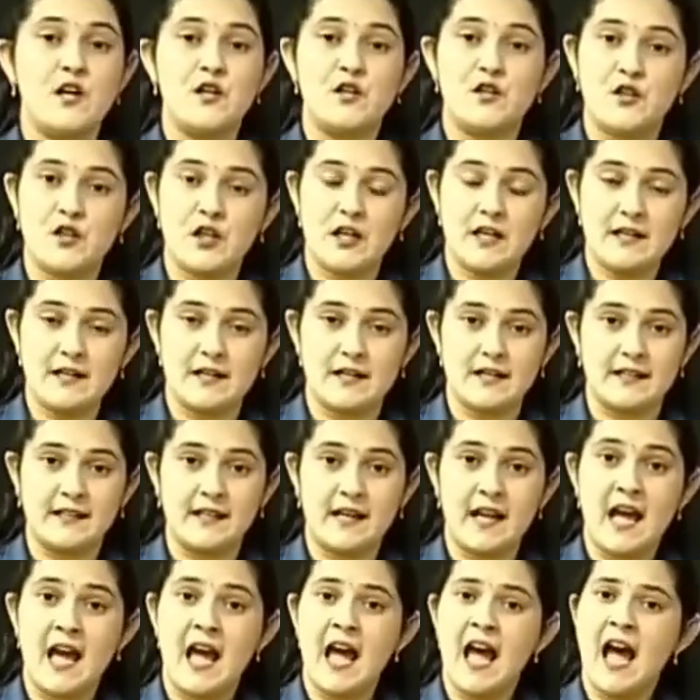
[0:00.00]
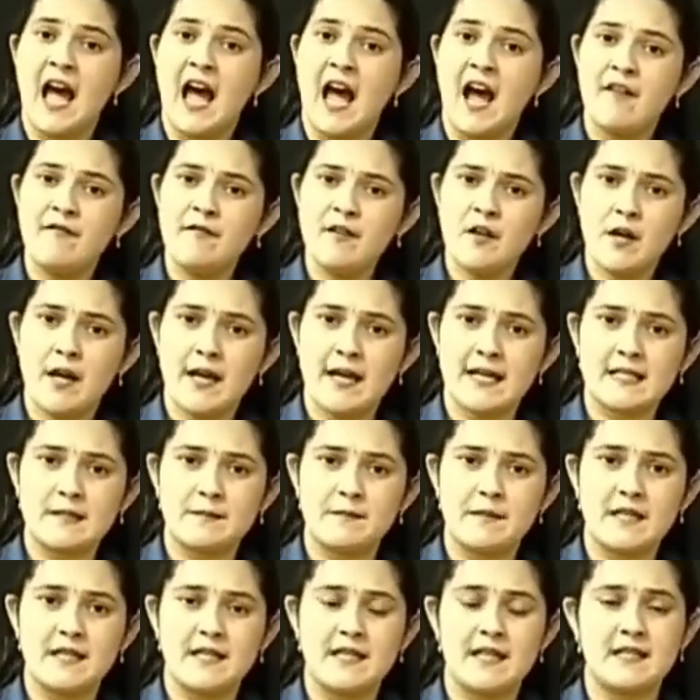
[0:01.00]
Children, have you
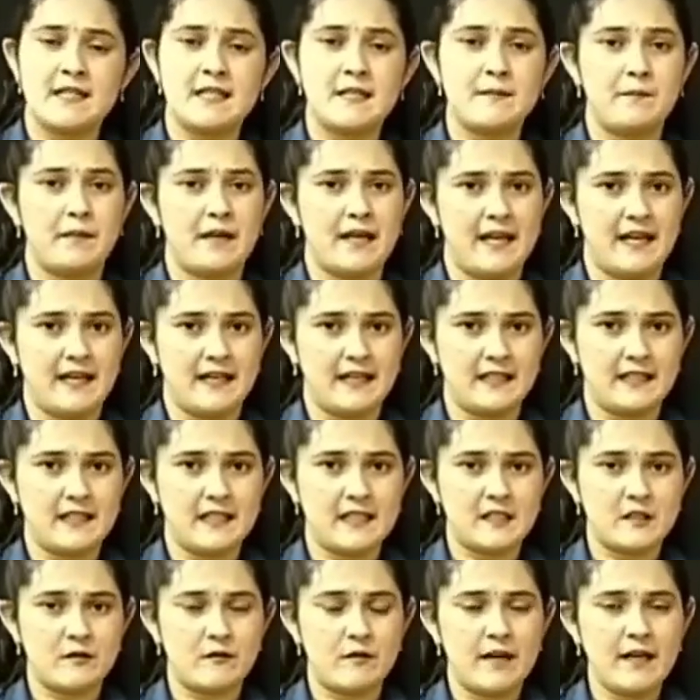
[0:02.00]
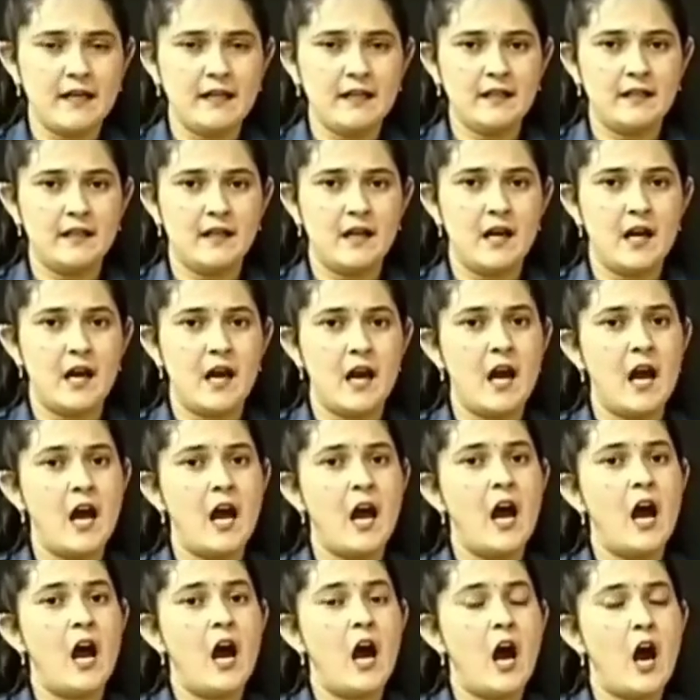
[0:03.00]
experienced playing in the swing?
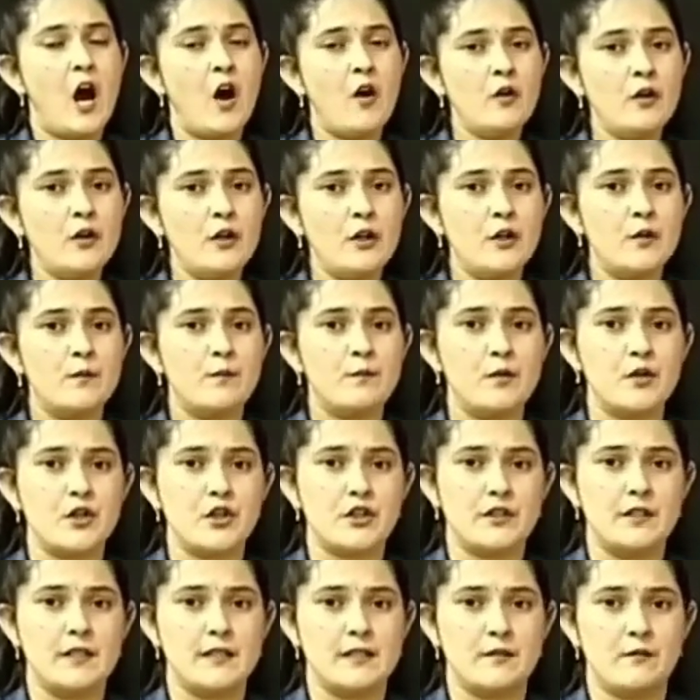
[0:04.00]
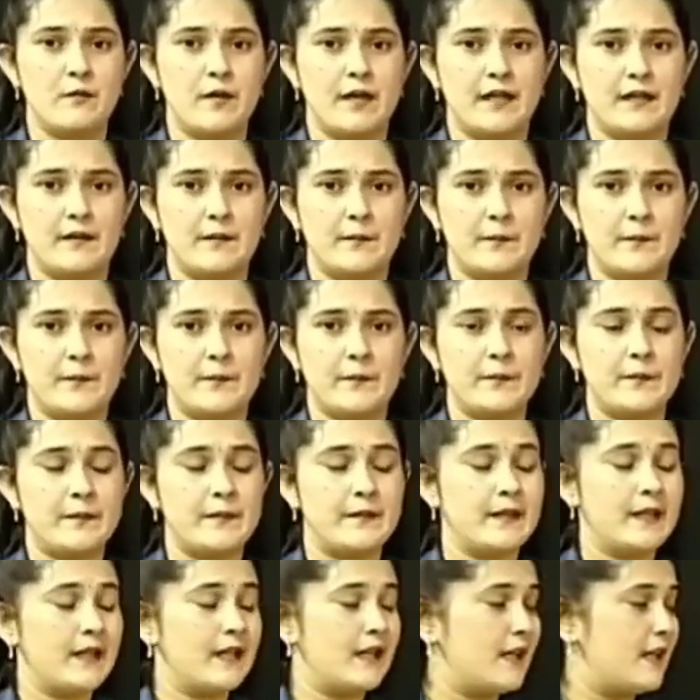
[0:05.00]
How do you push the swing?
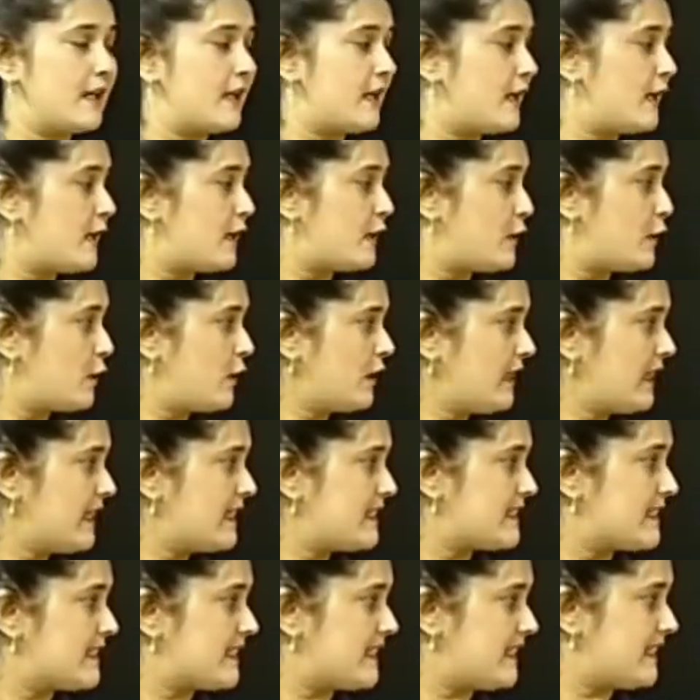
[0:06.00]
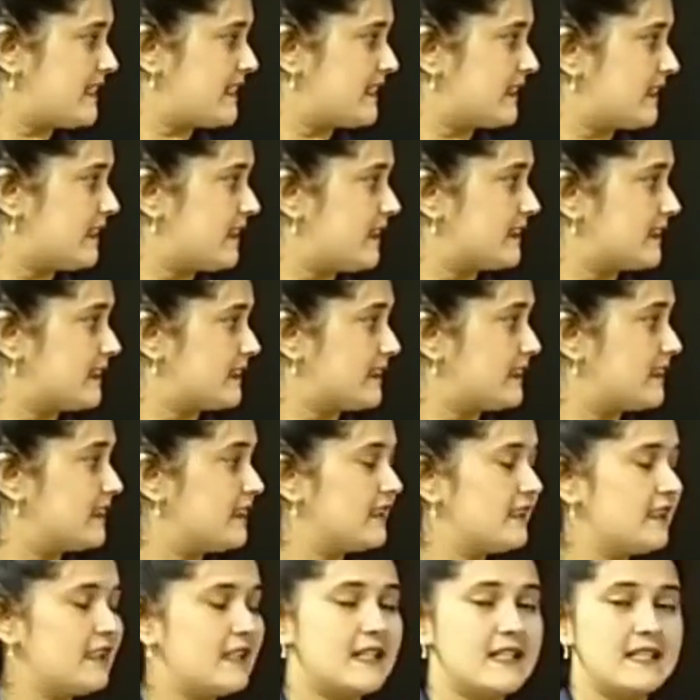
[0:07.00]
You can see here the
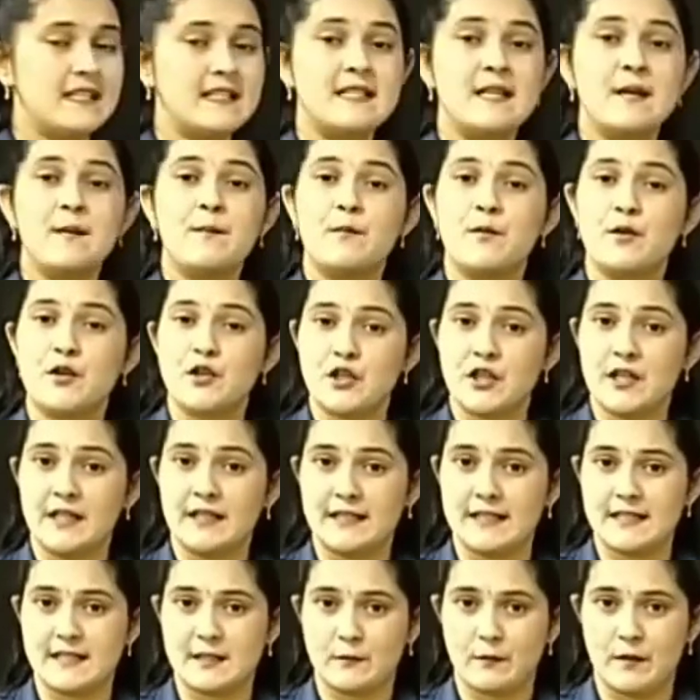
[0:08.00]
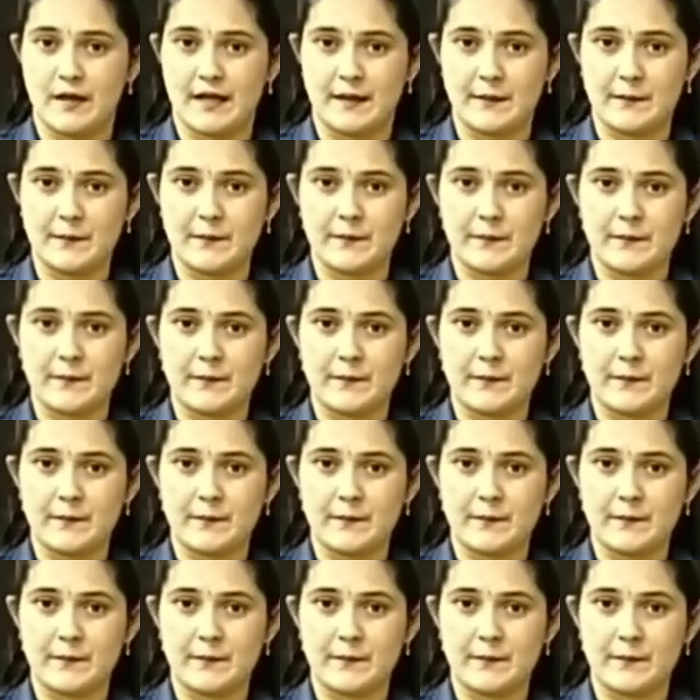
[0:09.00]
girl is pushing the swing.